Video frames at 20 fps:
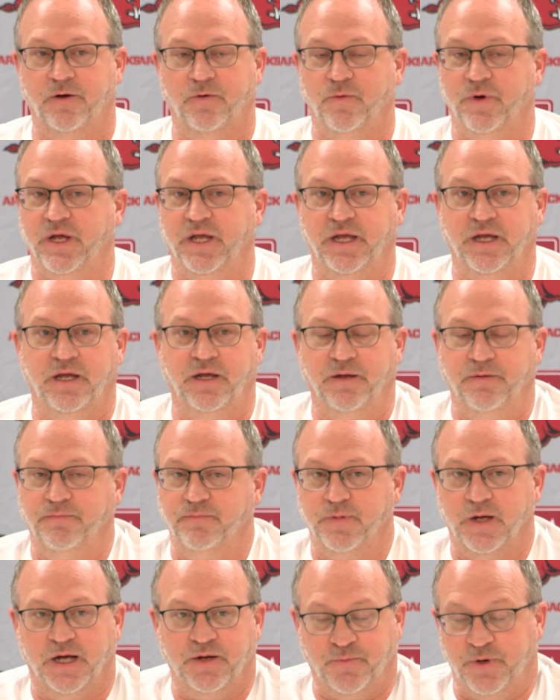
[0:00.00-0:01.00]

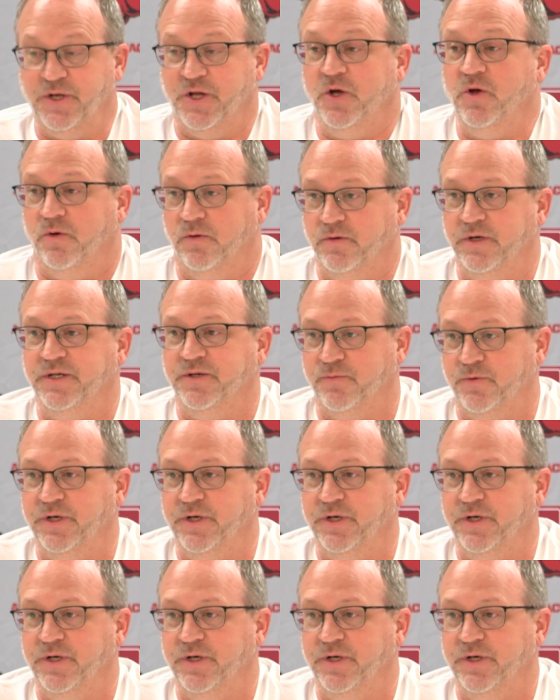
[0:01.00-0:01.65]
We do.